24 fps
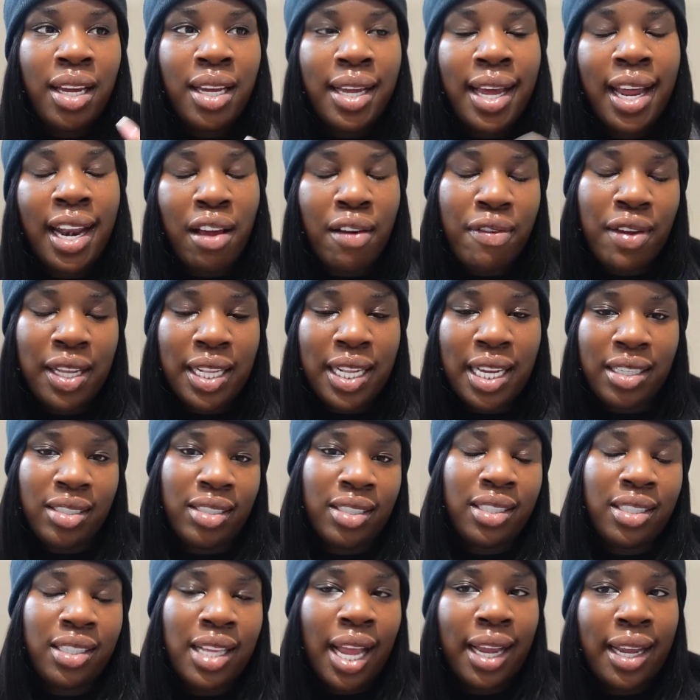And I think that's
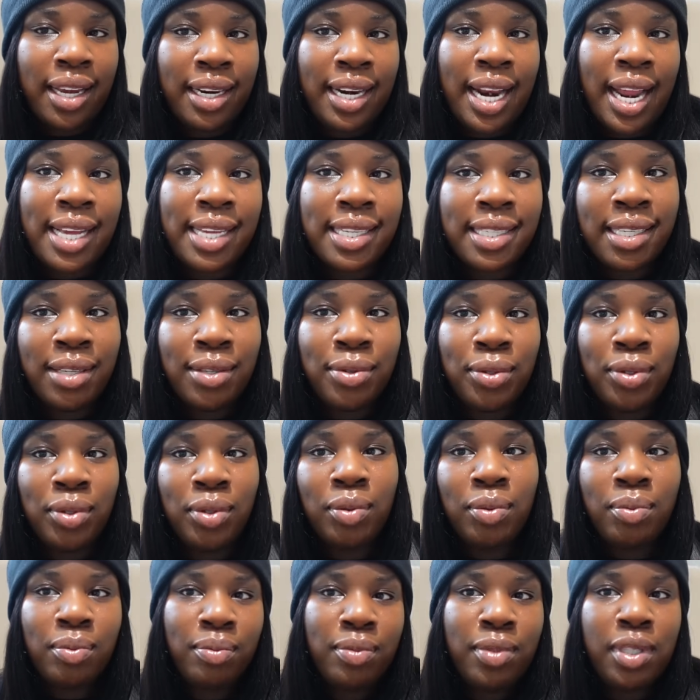just like a nice little
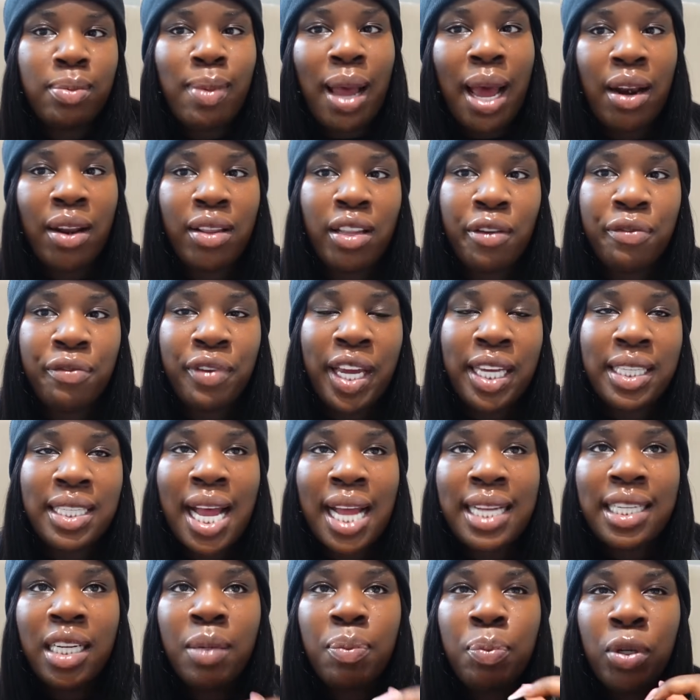smile on the face.
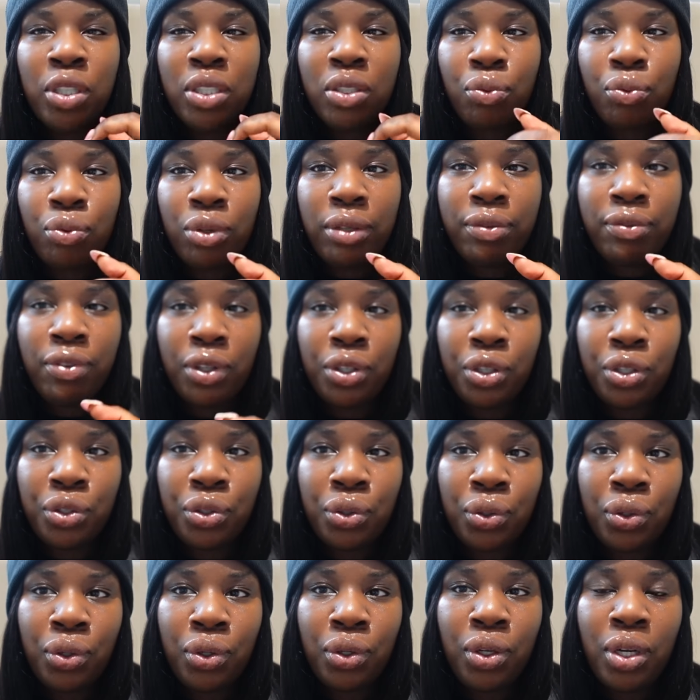I did put the wreath on the
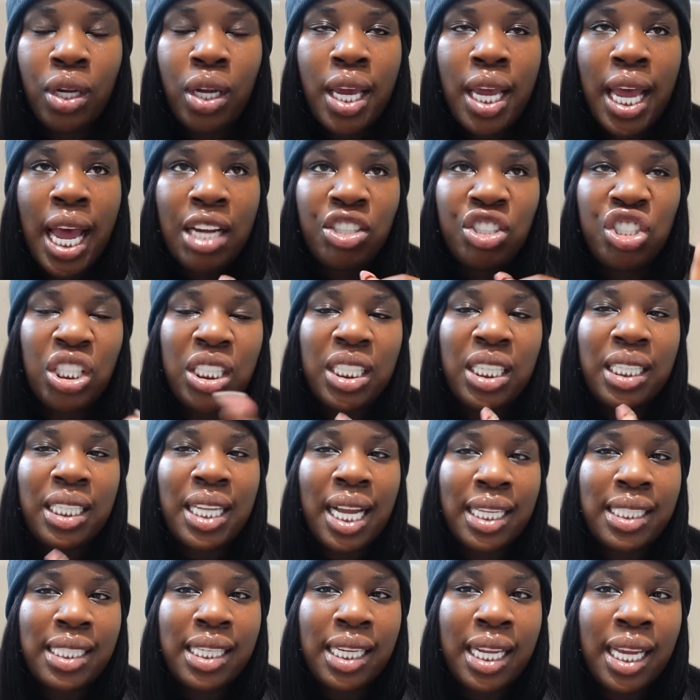door. I should have did
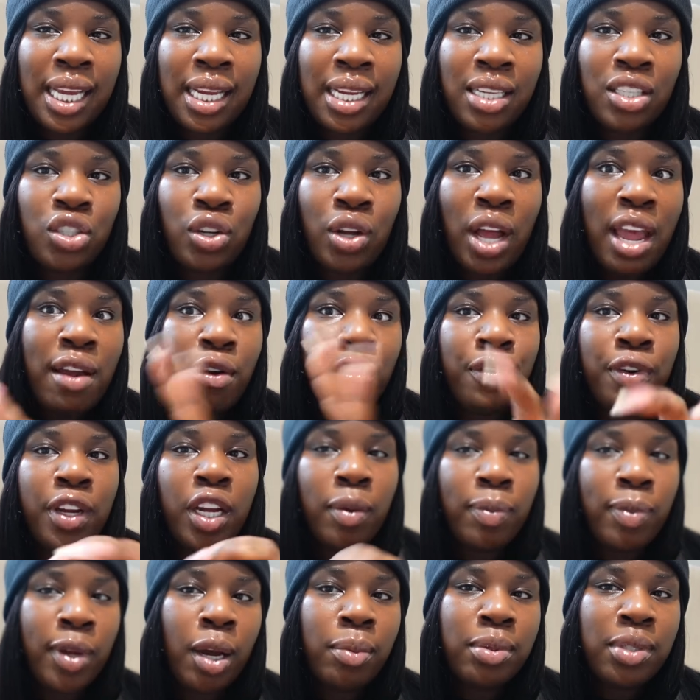that today so everything
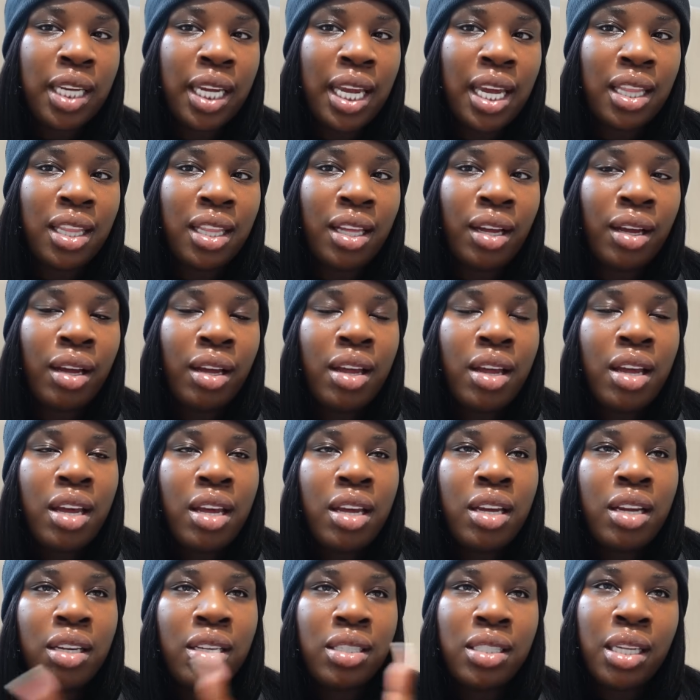could be up together.
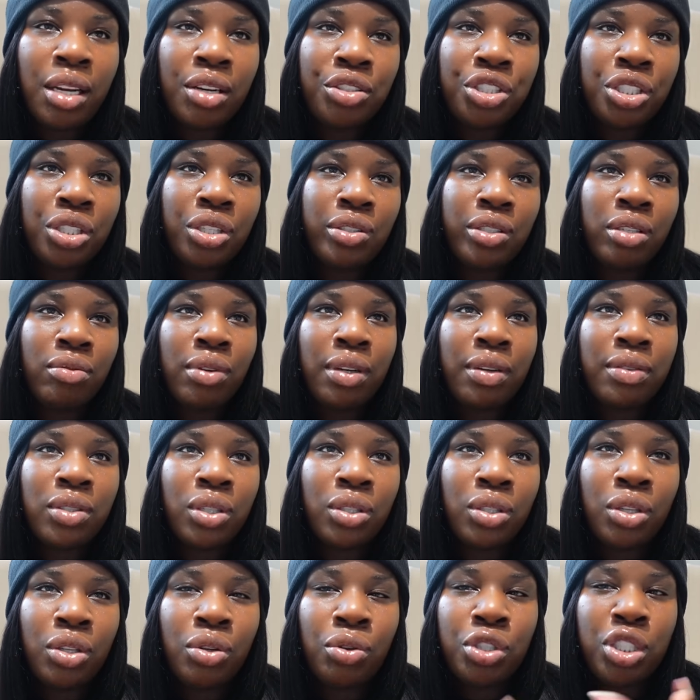Because now she knows the wreath's
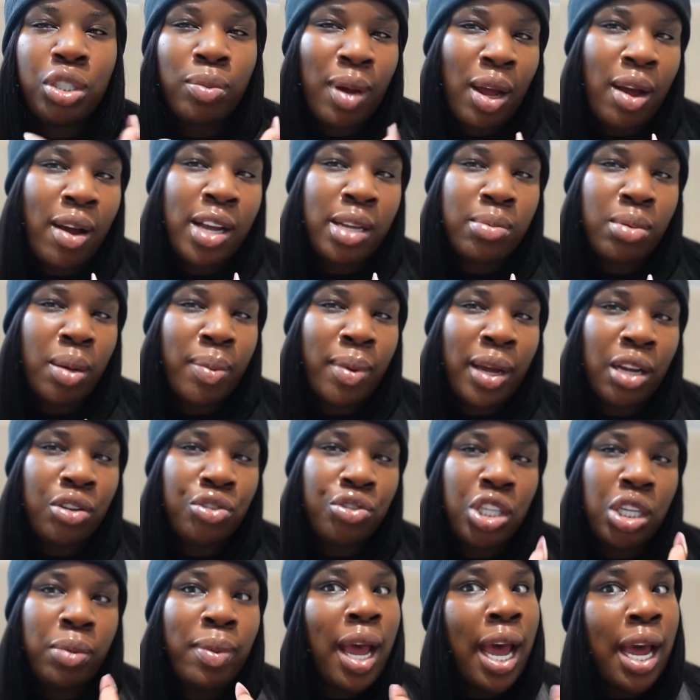on the door, she might ask me about a
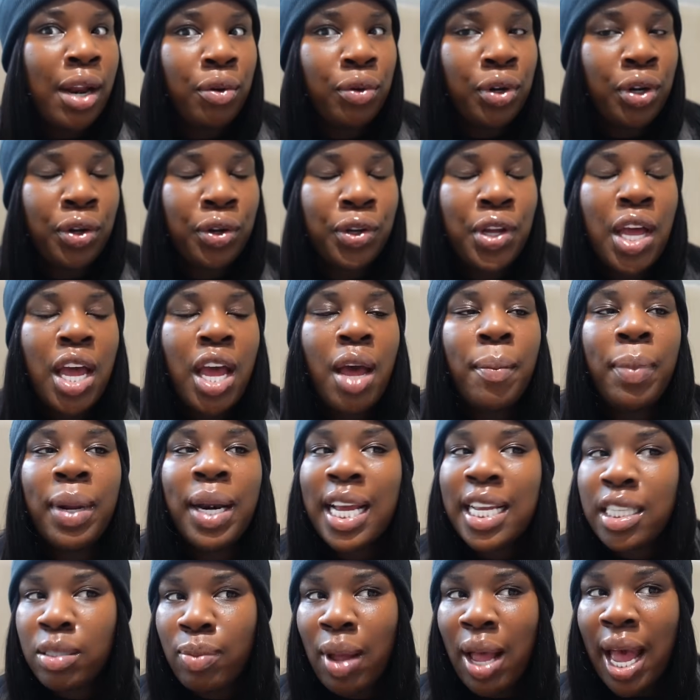tree, but I don't know. But
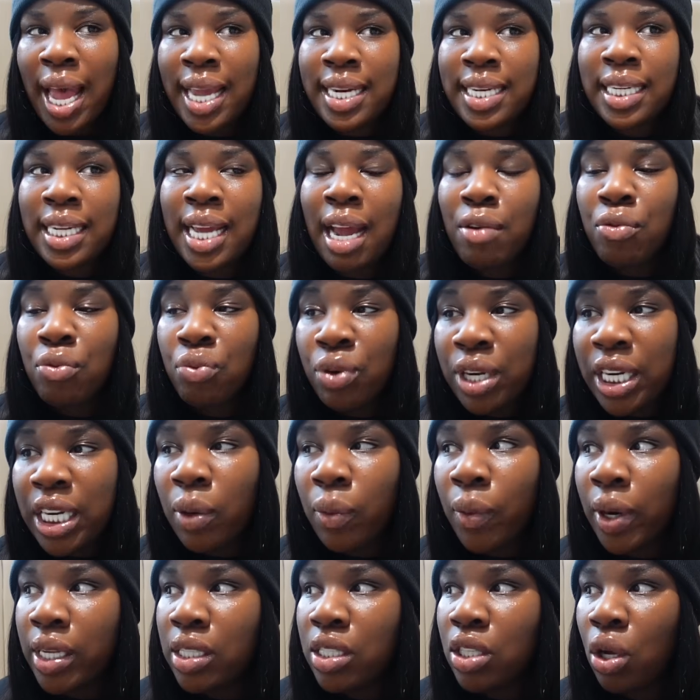that's my idea. I really
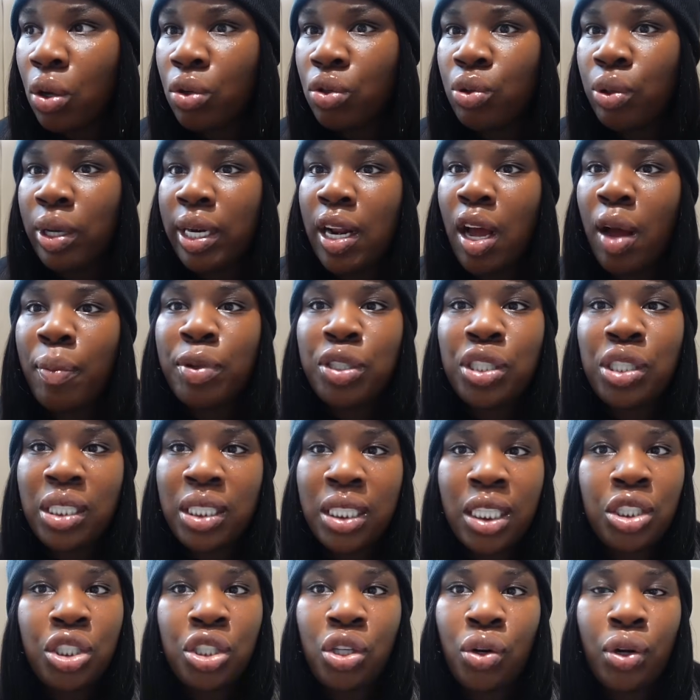wanted to go do it now, but she's
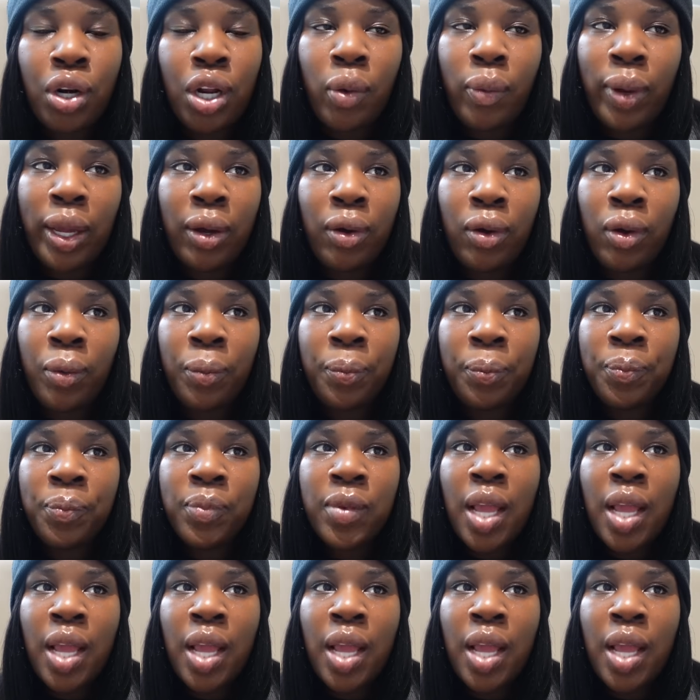literally on her way home.